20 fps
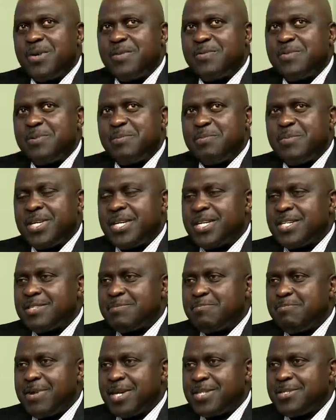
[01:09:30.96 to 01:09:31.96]
one of the
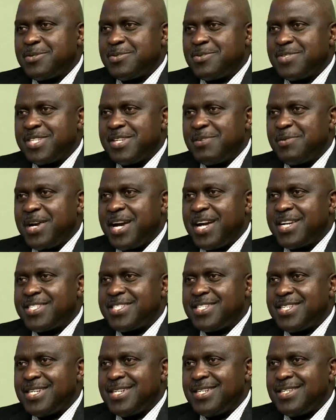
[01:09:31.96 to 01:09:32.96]
biggest battles, the way
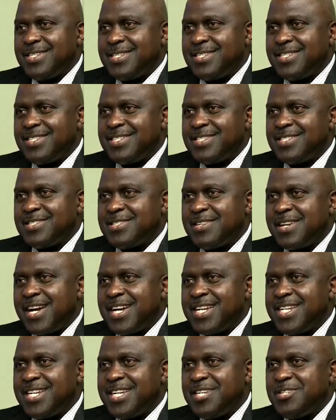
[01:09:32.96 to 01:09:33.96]
I see it. It is,
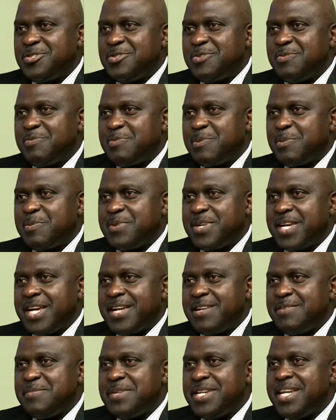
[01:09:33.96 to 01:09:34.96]
unless you
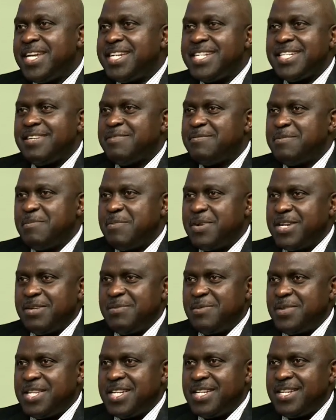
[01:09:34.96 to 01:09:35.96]
probably eliminated
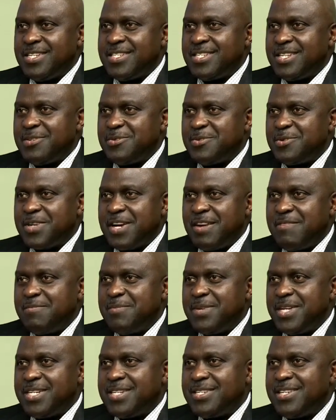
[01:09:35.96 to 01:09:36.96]
everybody within the central
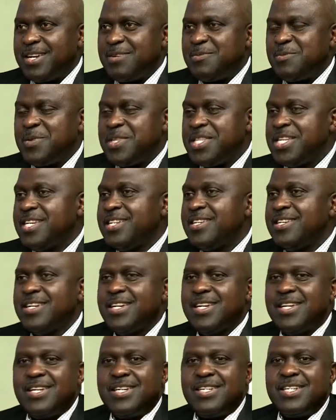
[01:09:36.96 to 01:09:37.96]
government and
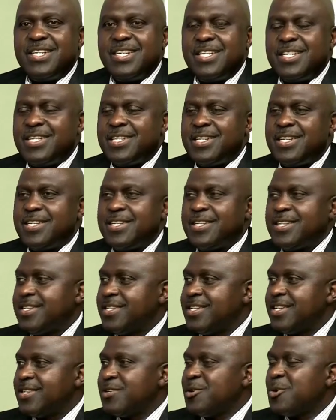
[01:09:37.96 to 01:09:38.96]
within
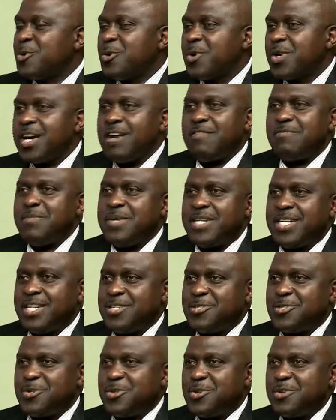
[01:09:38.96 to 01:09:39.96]
the local
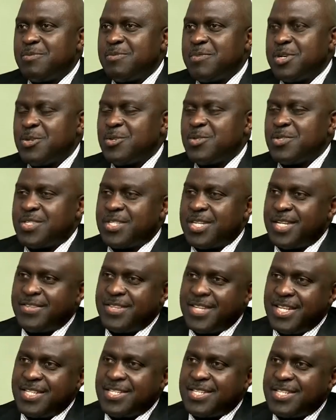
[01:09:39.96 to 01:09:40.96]
government and so on, because
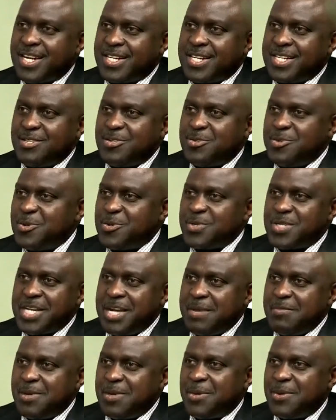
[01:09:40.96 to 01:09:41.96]
the thing started a long
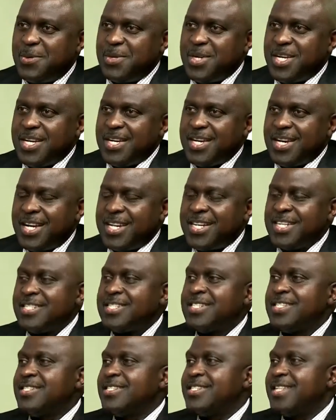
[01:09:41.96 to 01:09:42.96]
time ago and
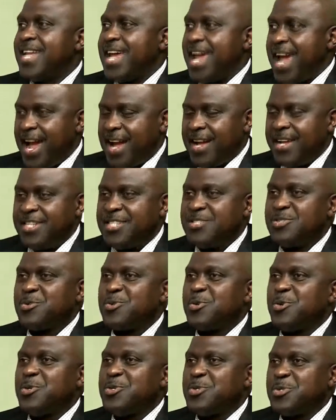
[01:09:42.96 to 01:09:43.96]
it's there. It's
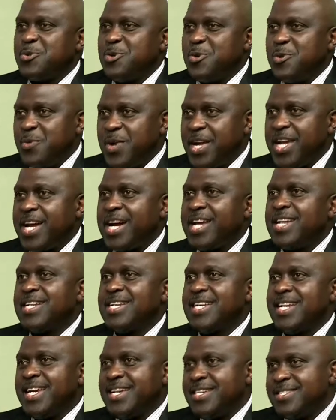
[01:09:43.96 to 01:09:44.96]
not going to go away
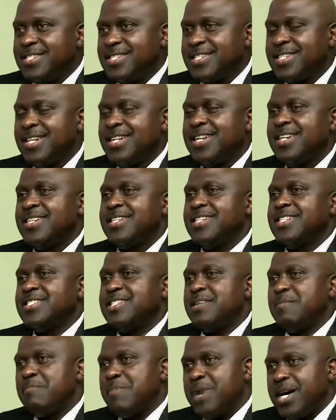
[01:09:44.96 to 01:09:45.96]
unless
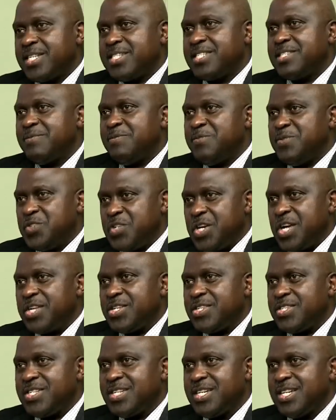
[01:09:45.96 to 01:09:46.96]
there's a massive
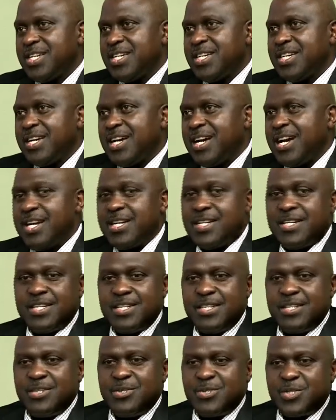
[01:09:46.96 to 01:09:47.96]
change
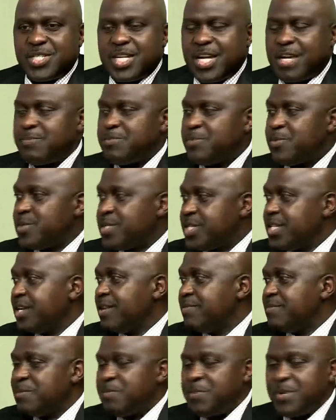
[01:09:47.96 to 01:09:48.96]
and you start
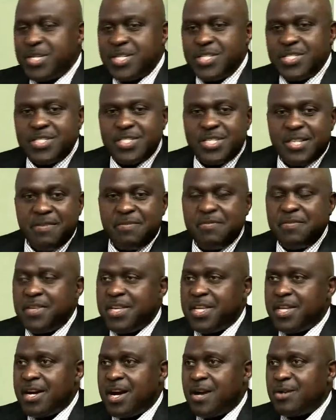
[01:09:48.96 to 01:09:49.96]
putting everybody's
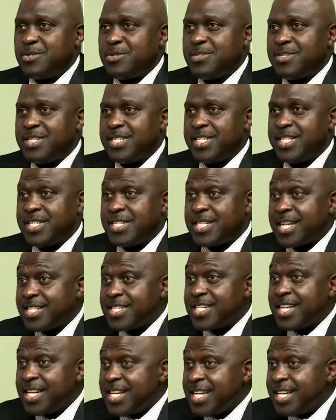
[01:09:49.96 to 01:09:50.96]
CV out. The
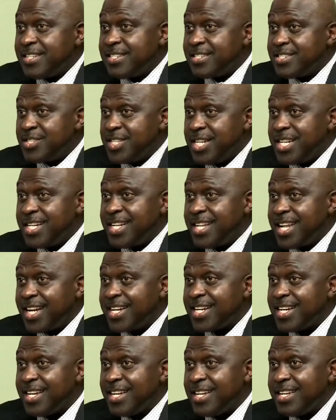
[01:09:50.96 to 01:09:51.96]
Tanzanians did
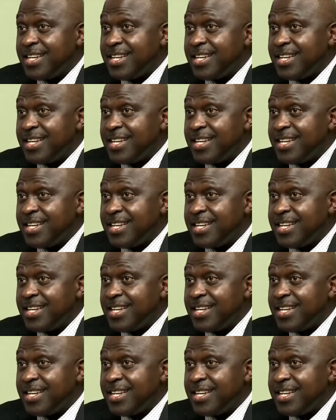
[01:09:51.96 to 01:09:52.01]
that.